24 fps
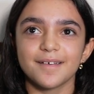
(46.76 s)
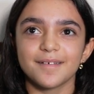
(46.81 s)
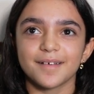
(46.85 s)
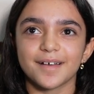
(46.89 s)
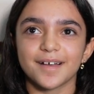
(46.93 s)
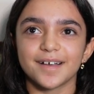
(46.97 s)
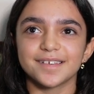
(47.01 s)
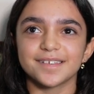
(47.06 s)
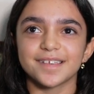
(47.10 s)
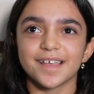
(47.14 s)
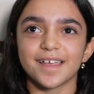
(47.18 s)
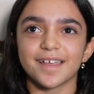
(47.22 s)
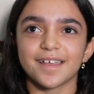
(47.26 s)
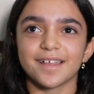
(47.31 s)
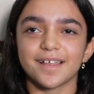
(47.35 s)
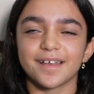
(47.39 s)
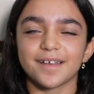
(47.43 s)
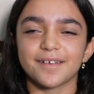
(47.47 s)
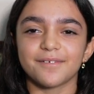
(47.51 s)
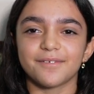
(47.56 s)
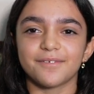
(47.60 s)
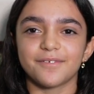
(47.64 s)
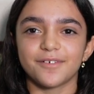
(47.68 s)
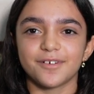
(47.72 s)
because I
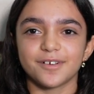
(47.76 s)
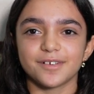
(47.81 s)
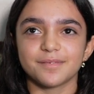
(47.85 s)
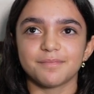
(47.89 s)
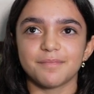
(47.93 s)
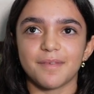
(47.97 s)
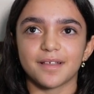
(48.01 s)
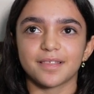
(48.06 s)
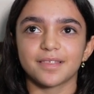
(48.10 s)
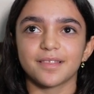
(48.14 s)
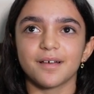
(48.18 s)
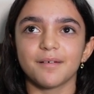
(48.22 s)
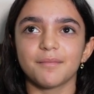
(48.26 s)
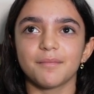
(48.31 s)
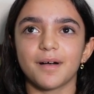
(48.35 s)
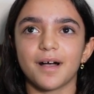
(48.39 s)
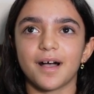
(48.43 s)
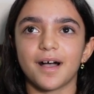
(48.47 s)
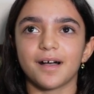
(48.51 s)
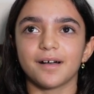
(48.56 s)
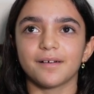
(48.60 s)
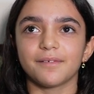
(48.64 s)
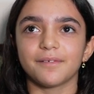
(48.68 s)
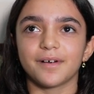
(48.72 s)
like first met them,
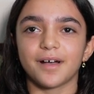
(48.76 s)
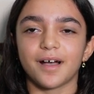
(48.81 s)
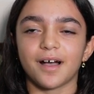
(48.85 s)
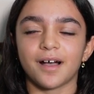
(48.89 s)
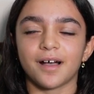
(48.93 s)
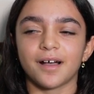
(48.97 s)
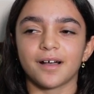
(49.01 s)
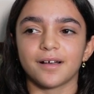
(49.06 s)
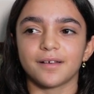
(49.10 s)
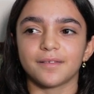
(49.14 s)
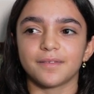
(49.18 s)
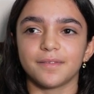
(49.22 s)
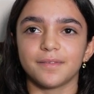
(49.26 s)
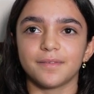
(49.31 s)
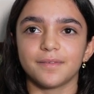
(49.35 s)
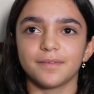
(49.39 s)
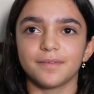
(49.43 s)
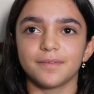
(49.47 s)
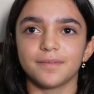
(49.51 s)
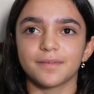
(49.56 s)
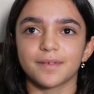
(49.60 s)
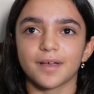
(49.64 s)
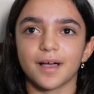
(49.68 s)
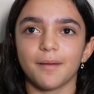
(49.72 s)
but a
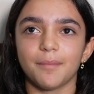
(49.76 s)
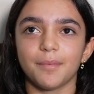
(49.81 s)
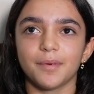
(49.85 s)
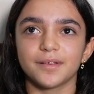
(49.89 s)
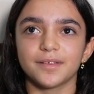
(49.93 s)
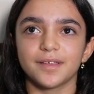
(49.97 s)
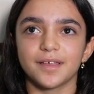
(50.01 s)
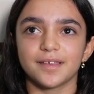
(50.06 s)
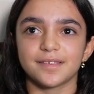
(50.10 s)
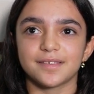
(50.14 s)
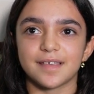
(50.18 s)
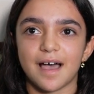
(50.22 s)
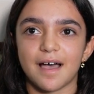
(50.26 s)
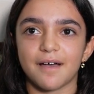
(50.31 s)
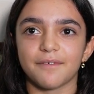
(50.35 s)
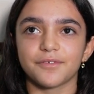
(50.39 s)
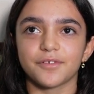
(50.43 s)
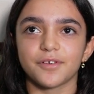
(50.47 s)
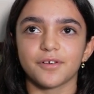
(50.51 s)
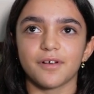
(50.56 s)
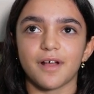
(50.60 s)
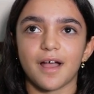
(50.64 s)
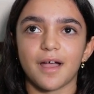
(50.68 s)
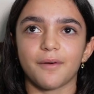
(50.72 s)
couple of days
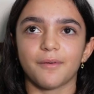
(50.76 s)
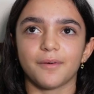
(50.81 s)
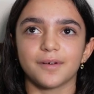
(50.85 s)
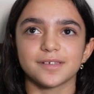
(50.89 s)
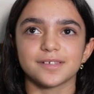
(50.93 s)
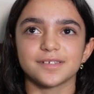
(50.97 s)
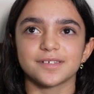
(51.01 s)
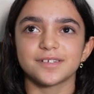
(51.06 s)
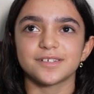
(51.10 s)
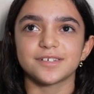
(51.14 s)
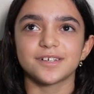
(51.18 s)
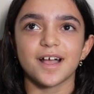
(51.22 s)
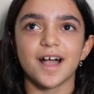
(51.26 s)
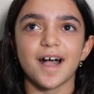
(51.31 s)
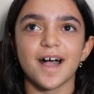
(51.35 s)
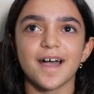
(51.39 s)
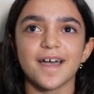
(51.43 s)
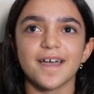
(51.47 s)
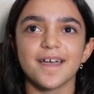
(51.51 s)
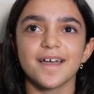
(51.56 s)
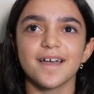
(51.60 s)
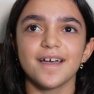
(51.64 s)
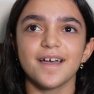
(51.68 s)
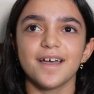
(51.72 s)
after, I wasn't
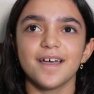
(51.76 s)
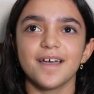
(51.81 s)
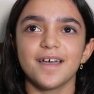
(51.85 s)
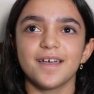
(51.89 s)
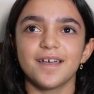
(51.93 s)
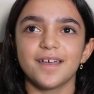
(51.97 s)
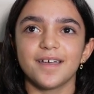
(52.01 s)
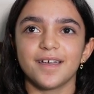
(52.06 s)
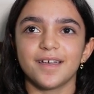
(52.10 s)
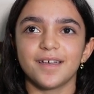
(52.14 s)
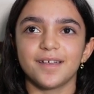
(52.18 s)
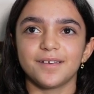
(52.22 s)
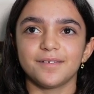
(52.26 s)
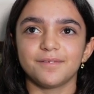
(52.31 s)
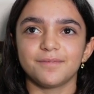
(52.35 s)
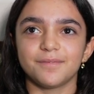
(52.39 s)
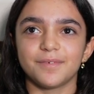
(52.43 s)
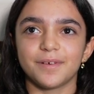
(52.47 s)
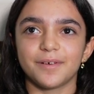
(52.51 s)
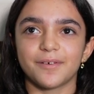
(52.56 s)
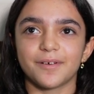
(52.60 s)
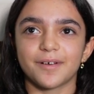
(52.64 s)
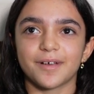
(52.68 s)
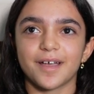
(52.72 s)
shy,
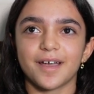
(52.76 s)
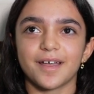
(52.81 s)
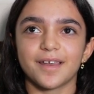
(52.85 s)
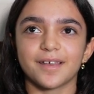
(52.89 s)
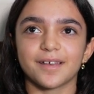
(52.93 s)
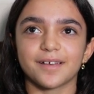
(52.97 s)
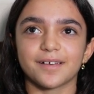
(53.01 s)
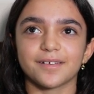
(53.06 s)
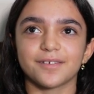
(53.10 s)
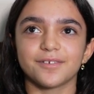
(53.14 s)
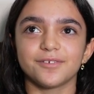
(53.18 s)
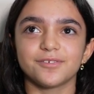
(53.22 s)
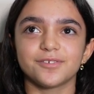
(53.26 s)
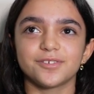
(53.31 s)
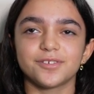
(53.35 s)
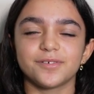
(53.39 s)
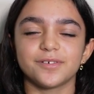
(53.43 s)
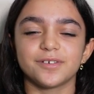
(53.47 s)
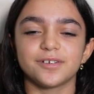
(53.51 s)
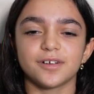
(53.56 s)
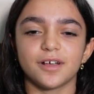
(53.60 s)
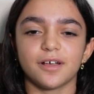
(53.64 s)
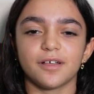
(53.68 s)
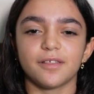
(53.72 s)
and we were getting used
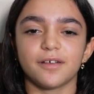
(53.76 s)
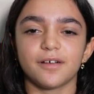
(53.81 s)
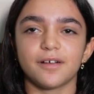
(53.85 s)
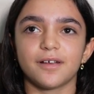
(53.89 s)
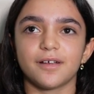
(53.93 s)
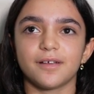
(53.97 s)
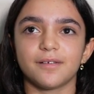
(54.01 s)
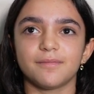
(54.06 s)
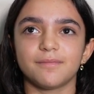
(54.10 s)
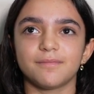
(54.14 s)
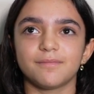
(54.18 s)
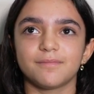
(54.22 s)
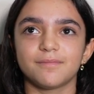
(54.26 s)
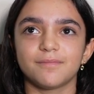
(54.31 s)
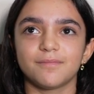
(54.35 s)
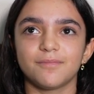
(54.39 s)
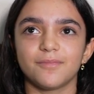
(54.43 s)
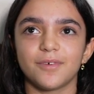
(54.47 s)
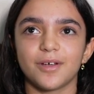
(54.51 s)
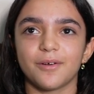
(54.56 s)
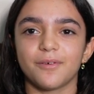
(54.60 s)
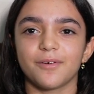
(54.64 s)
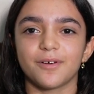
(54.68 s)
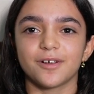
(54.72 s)
to each other, and
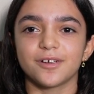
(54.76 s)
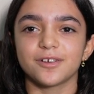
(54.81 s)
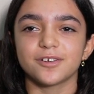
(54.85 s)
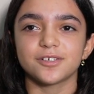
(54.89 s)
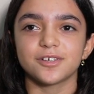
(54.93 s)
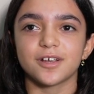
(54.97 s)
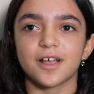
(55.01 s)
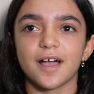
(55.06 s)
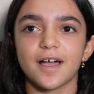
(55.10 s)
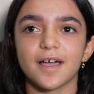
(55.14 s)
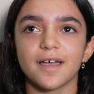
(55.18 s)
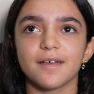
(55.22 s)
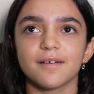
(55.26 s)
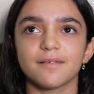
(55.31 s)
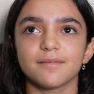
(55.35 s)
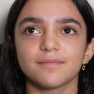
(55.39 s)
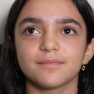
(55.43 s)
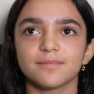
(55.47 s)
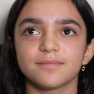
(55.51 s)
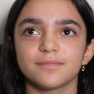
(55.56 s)
we weren't shy.